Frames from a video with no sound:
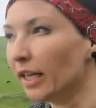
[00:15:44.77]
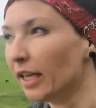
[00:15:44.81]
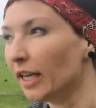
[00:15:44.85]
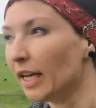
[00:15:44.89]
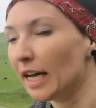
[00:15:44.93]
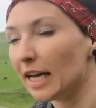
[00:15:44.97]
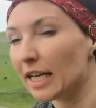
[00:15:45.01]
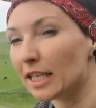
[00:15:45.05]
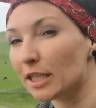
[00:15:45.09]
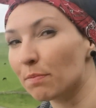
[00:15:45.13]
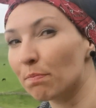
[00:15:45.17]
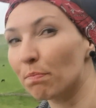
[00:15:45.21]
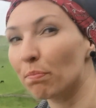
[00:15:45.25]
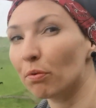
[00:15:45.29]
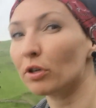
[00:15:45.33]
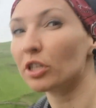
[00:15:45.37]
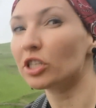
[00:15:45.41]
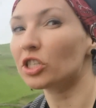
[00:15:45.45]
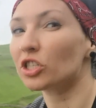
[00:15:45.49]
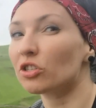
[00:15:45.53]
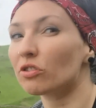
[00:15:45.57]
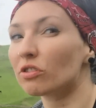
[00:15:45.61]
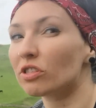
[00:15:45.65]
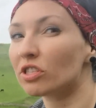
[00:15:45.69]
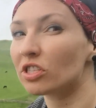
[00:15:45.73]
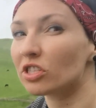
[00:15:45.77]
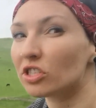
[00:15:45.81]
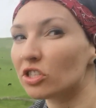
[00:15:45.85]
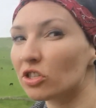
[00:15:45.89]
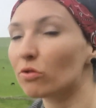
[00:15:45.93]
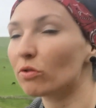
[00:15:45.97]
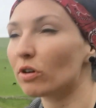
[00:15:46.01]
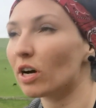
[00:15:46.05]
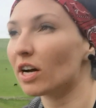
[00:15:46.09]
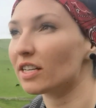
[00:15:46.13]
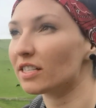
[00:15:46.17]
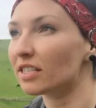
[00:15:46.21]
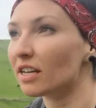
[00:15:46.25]
as boisterous as you
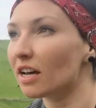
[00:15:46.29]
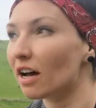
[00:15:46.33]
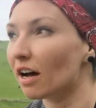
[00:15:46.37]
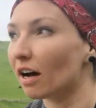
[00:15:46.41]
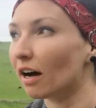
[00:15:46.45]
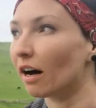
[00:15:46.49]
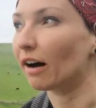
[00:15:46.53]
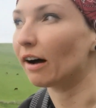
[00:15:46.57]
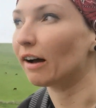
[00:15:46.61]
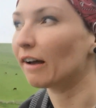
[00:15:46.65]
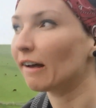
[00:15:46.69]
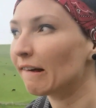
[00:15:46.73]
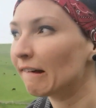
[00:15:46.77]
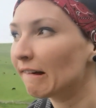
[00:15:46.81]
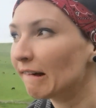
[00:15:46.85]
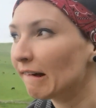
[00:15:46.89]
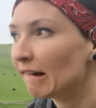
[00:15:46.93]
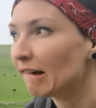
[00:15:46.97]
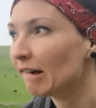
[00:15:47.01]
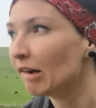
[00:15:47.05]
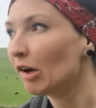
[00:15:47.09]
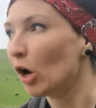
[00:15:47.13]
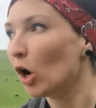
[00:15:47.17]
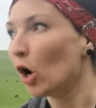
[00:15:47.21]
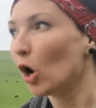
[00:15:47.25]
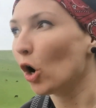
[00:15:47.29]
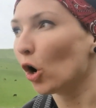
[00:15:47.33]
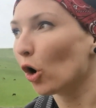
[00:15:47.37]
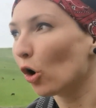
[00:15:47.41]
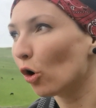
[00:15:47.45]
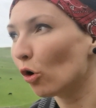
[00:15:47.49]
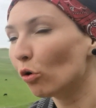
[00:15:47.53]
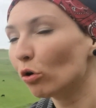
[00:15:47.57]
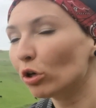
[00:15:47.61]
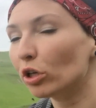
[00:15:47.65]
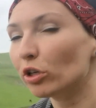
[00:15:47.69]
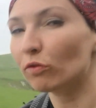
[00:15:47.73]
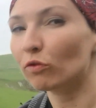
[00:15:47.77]
guys are, all
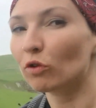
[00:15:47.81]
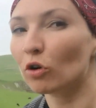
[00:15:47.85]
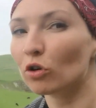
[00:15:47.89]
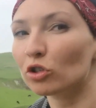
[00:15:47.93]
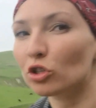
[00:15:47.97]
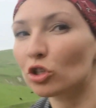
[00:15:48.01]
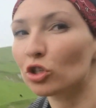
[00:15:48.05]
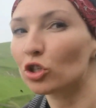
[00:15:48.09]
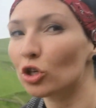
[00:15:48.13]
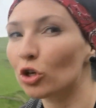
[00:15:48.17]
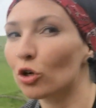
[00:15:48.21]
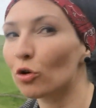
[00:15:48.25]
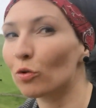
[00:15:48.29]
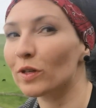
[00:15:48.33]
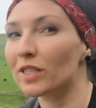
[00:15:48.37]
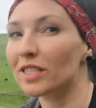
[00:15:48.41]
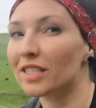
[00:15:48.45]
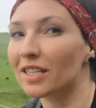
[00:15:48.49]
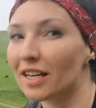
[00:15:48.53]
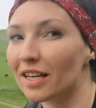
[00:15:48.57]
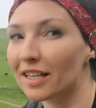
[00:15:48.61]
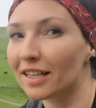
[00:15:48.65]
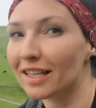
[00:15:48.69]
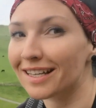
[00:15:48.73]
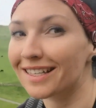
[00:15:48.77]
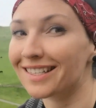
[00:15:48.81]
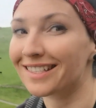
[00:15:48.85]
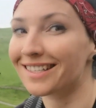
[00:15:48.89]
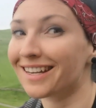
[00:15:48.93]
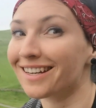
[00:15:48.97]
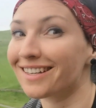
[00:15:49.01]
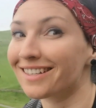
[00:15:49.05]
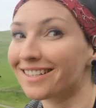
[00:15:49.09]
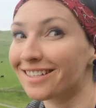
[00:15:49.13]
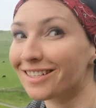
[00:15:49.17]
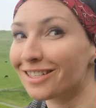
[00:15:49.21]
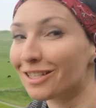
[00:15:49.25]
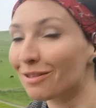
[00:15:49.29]
you've got to do is turn that
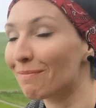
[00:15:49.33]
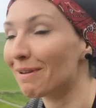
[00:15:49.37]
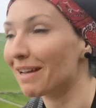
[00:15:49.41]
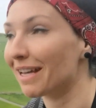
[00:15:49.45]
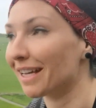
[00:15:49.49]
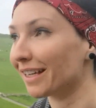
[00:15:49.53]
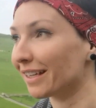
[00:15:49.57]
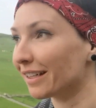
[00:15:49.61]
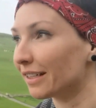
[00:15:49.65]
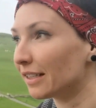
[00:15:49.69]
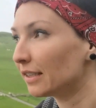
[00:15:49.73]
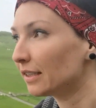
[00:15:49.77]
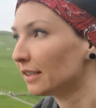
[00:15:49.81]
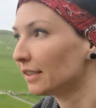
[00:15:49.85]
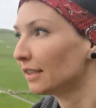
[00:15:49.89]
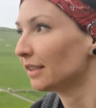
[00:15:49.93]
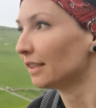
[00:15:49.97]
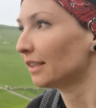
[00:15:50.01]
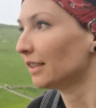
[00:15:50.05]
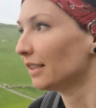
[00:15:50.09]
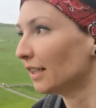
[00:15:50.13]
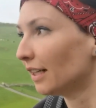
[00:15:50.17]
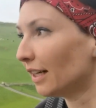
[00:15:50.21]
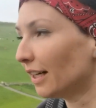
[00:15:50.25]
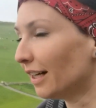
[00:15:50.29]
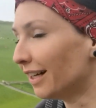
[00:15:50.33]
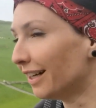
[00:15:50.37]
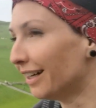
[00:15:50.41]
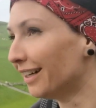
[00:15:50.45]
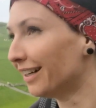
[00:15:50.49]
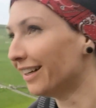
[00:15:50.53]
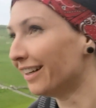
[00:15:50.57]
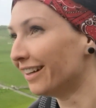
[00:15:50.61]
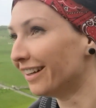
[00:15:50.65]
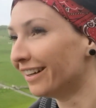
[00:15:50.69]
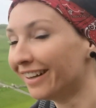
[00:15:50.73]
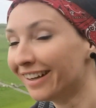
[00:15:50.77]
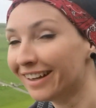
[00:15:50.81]
attention to me.
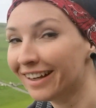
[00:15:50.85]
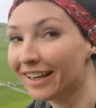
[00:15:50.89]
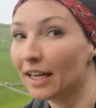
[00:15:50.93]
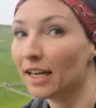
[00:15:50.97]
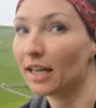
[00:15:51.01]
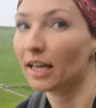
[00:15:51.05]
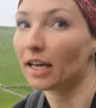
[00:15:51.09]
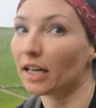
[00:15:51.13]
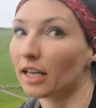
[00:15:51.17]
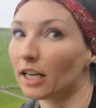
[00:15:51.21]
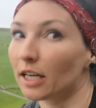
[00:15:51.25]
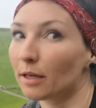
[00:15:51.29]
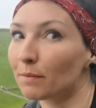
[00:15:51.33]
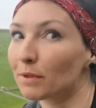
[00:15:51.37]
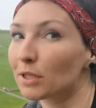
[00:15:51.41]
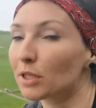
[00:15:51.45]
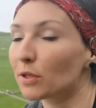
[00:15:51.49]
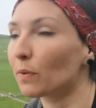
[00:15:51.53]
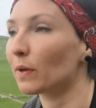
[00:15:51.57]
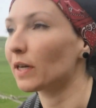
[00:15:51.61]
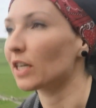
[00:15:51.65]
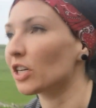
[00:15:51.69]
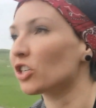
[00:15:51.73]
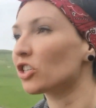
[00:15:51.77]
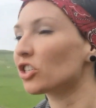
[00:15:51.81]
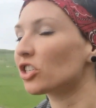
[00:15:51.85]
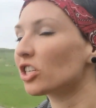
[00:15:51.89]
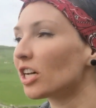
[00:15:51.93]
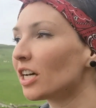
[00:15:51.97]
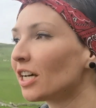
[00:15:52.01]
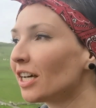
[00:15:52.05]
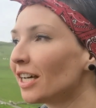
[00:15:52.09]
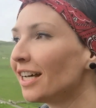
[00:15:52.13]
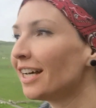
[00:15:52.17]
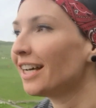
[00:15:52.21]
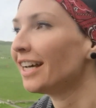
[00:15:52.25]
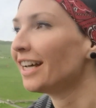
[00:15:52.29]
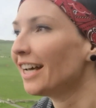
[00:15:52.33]
And I'm squished.
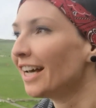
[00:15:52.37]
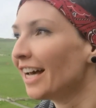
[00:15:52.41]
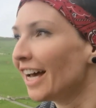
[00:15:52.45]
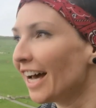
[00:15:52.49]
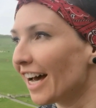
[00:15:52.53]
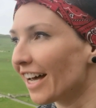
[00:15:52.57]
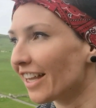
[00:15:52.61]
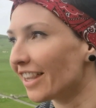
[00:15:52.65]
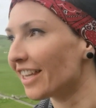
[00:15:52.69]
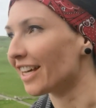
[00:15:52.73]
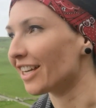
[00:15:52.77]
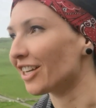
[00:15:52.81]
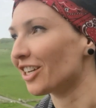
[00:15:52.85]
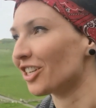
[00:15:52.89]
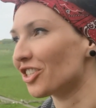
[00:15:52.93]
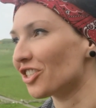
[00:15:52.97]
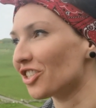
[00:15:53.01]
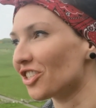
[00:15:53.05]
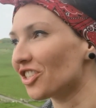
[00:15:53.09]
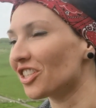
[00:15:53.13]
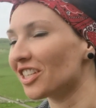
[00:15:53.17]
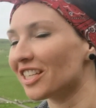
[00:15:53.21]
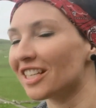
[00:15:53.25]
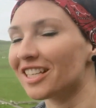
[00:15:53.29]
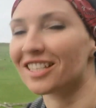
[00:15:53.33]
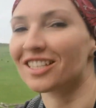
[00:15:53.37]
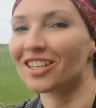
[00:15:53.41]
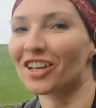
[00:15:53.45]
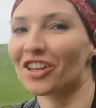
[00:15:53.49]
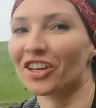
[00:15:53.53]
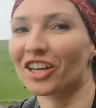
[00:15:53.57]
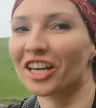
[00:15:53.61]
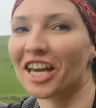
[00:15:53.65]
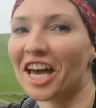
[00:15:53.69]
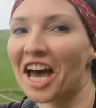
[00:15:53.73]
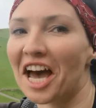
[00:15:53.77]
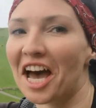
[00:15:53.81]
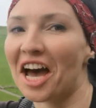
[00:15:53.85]
And then I just see this other
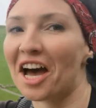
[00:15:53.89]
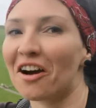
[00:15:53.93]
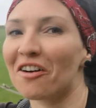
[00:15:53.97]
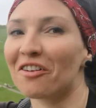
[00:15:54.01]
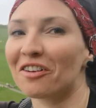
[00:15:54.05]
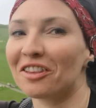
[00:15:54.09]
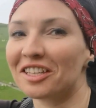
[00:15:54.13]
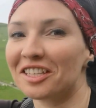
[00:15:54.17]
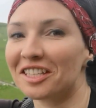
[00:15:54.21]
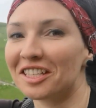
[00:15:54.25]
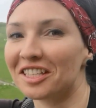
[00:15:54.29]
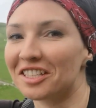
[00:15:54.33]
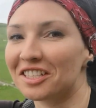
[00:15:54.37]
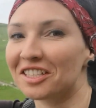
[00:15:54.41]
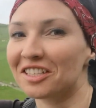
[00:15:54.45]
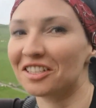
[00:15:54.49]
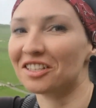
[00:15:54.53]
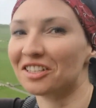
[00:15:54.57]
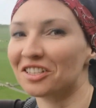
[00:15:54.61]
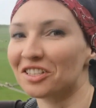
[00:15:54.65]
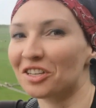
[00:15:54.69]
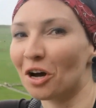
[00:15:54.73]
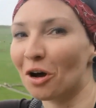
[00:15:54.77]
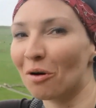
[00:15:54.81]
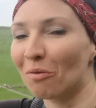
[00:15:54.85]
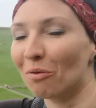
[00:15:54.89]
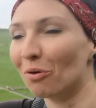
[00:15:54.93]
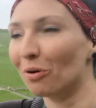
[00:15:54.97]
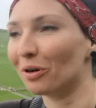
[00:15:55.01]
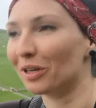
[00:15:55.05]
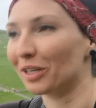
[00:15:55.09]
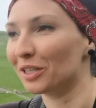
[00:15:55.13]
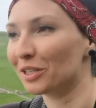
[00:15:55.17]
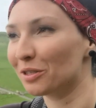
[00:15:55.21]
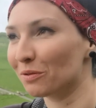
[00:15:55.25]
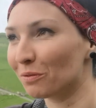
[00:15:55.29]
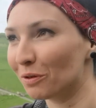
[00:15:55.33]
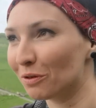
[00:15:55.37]
cow in the distance start walking
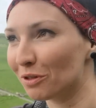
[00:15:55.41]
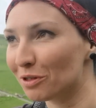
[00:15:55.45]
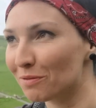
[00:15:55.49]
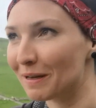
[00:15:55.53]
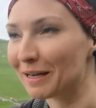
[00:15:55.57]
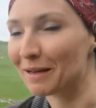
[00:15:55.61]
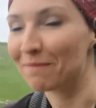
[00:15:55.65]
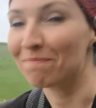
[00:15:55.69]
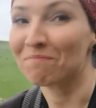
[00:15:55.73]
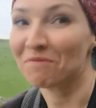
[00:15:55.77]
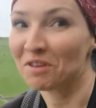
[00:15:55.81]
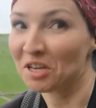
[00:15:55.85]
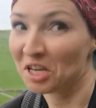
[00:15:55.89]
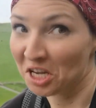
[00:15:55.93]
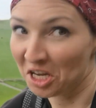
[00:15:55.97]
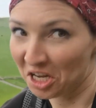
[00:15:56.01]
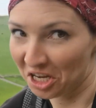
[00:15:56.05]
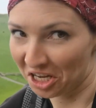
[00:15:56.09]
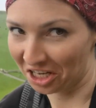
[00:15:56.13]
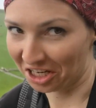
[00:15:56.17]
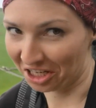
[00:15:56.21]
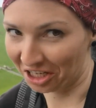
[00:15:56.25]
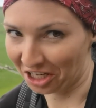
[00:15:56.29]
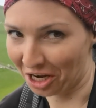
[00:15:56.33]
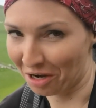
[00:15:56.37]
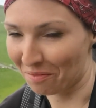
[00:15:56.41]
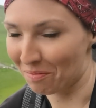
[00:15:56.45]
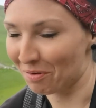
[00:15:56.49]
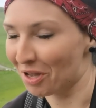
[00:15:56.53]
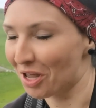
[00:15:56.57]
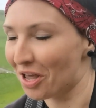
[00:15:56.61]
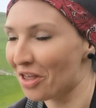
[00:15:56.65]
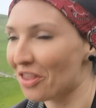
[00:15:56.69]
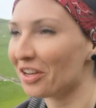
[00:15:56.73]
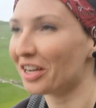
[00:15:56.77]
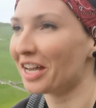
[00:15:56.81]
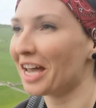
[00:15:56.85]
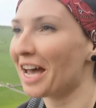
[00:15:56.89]
towards me, and a couple
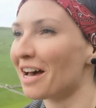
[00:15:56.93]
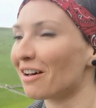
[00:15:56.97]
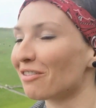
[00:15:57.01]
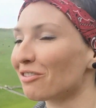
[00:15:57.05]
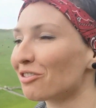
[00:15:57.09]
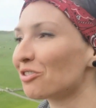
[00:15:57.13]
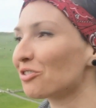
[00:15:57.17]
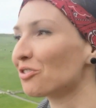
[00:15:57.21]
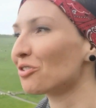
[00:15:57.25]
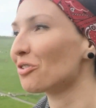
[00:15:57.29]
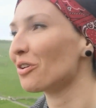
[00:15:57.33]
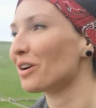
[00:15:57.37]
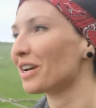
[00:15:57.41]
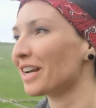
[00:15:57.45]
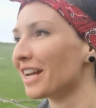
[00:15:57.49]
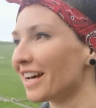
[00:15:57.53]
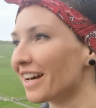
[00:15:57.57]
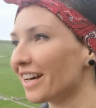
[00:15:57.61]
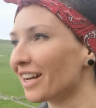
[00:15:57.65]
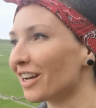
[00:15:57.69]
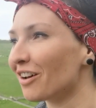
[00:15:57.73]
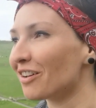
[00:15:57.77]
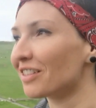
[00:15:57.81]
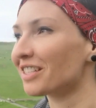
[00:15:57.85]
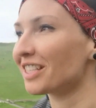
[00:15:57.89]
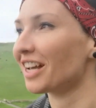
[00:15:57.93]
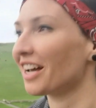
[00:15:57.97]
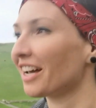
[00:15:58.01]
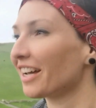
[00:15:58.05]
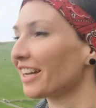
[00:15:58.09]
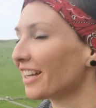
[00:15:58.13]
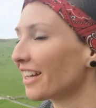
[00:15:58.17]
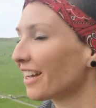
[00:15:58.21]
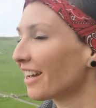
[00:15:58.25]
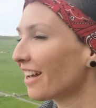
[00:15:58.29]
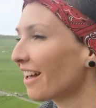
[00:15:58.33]
other cows join it, and I was like,